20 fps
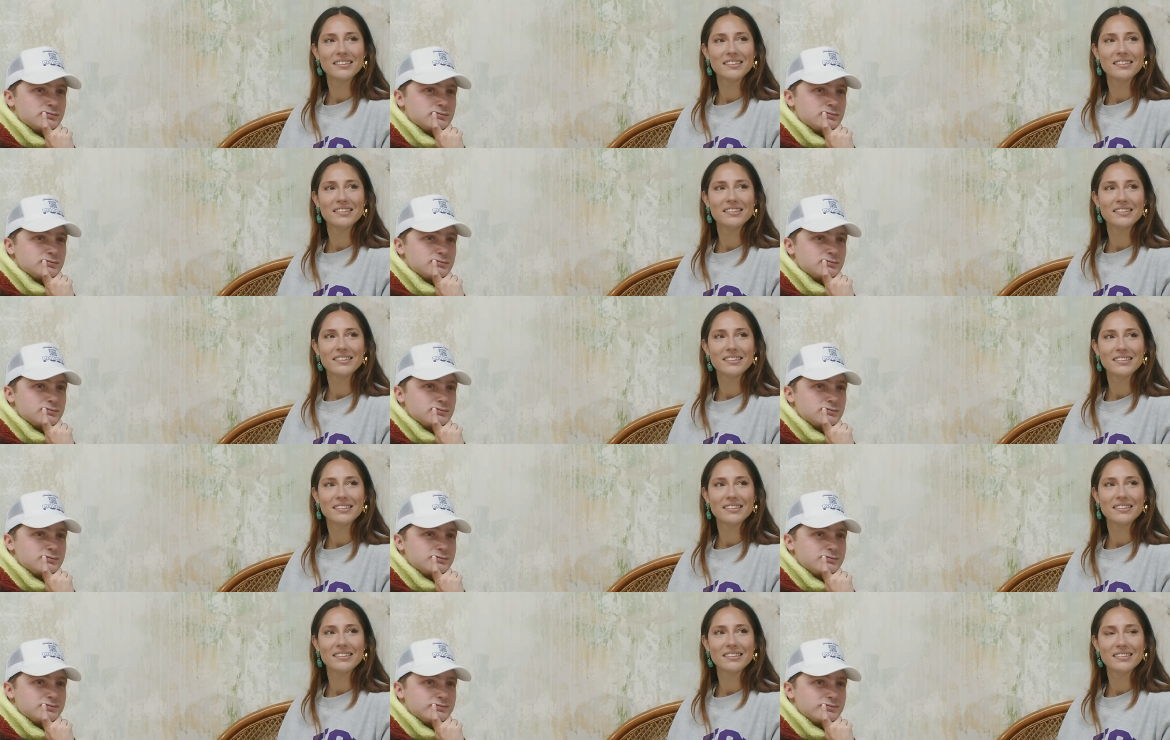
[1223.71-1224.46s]

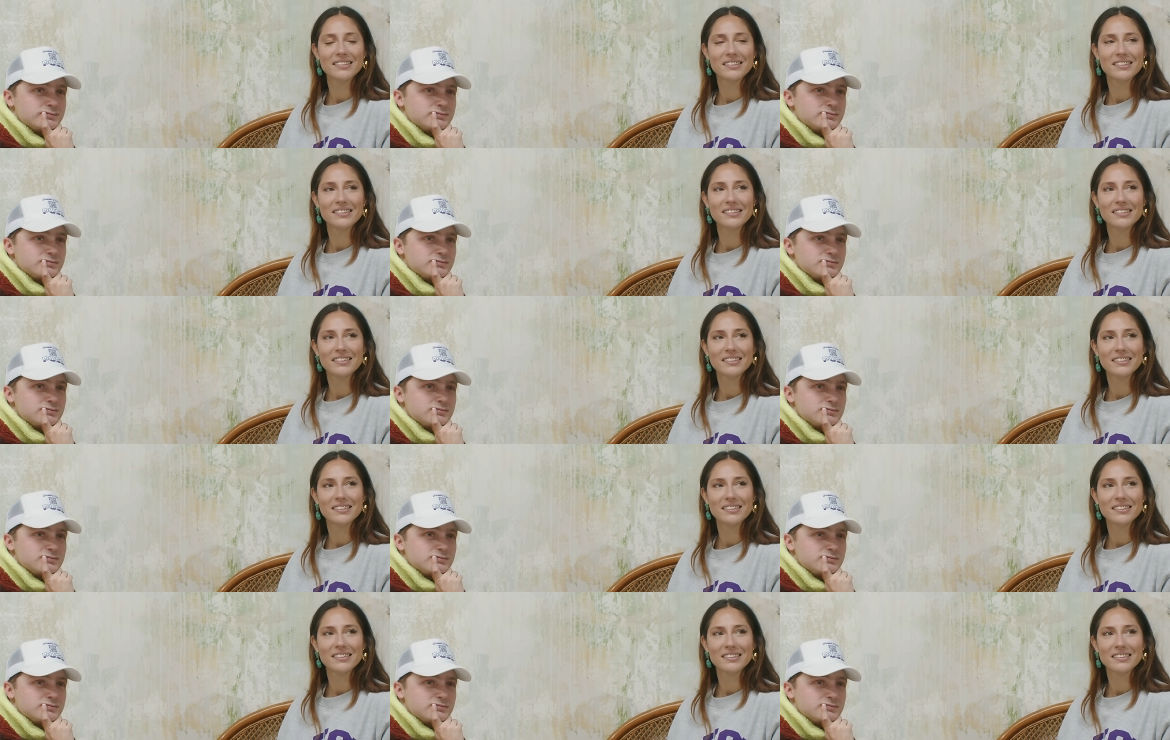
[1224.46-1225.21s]

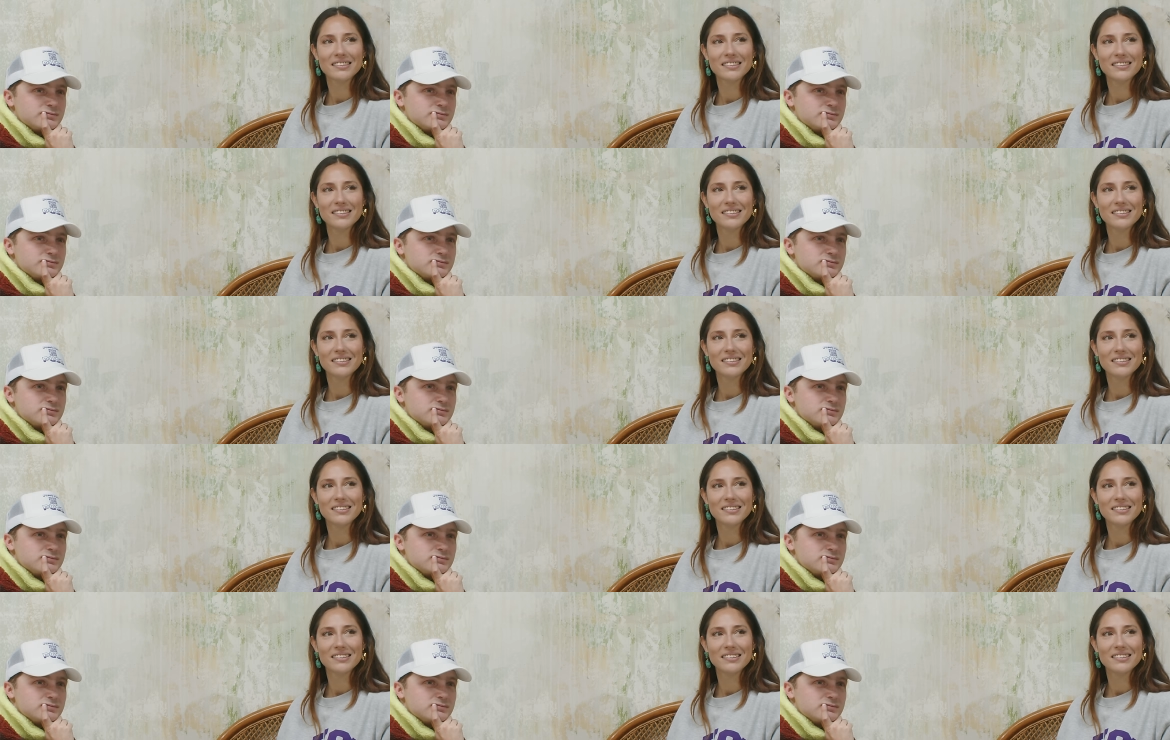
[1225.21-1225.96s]

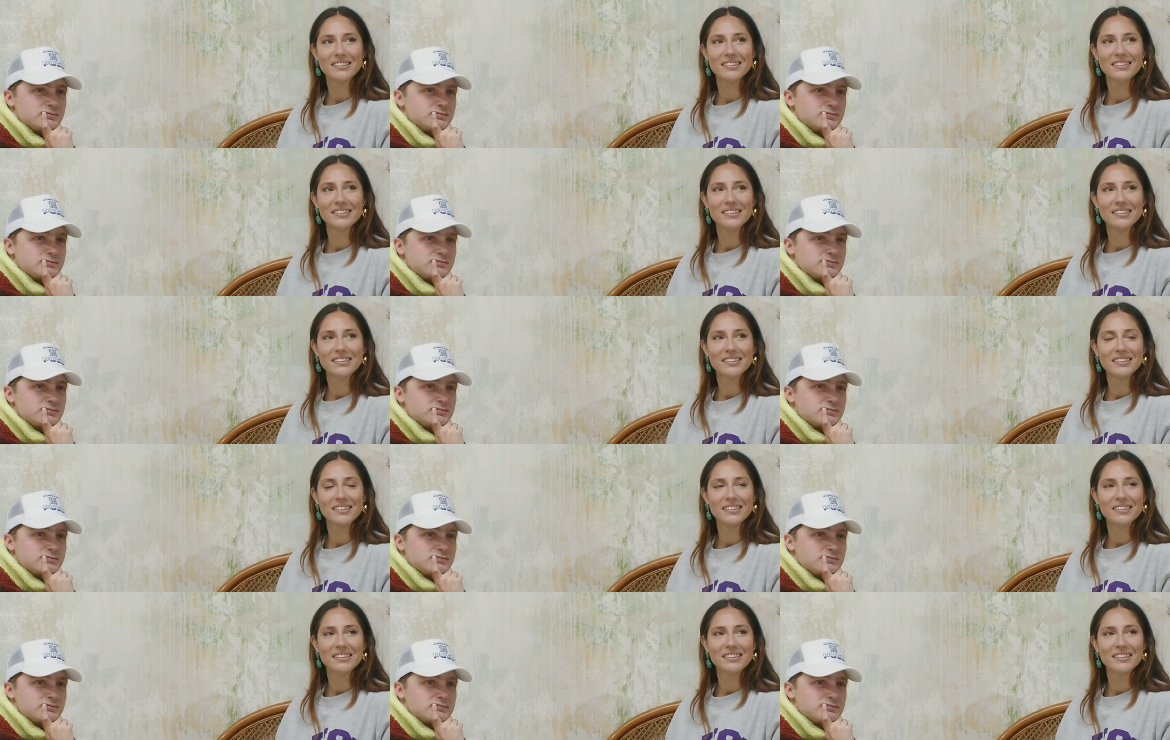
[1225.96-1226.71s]

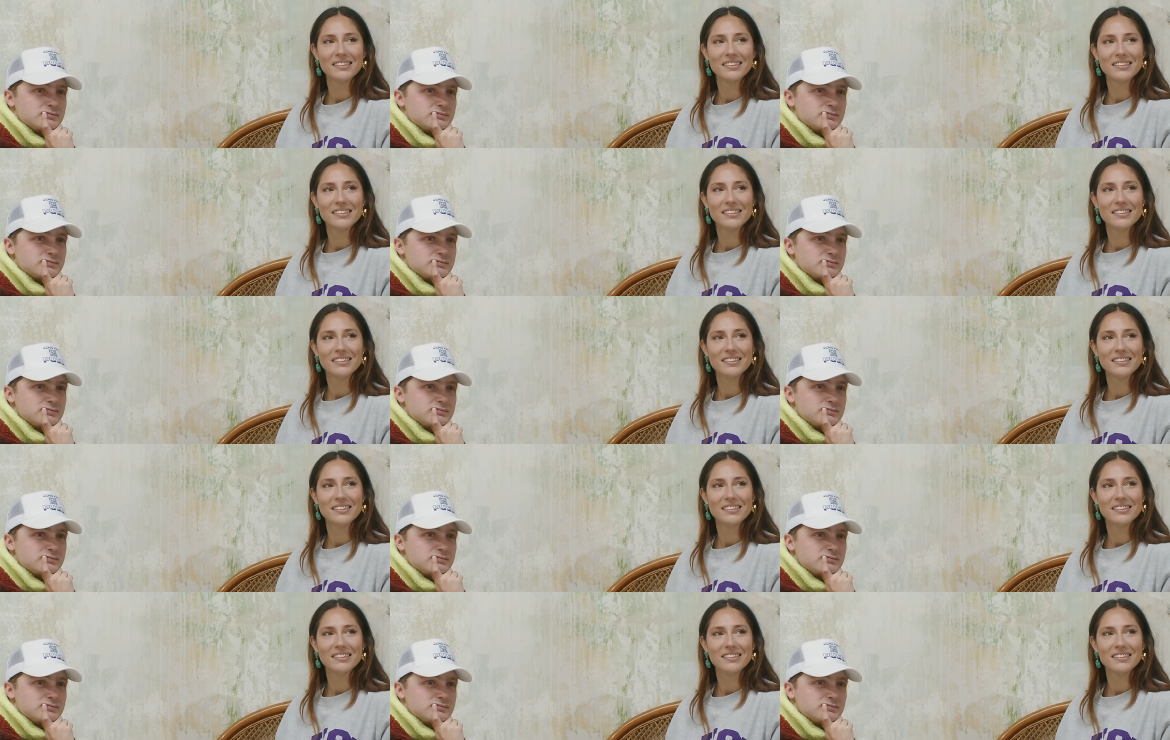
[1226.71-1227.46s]

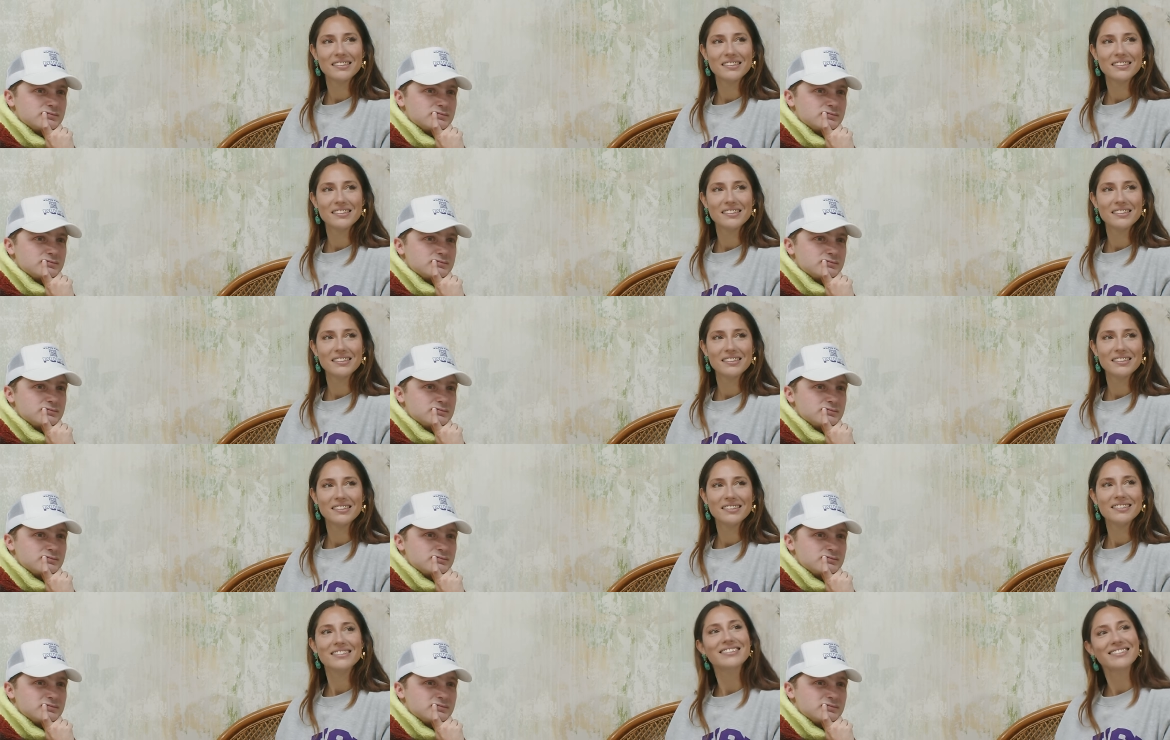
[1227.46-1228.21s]

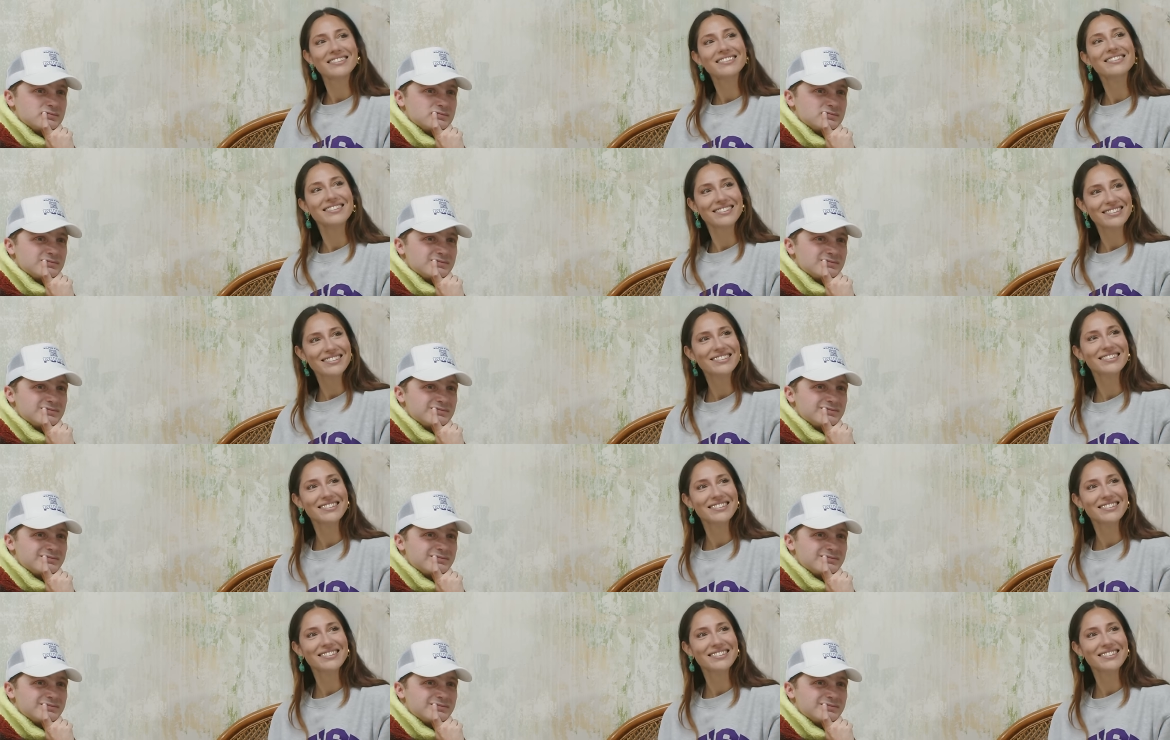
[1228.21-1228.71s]
[no speech]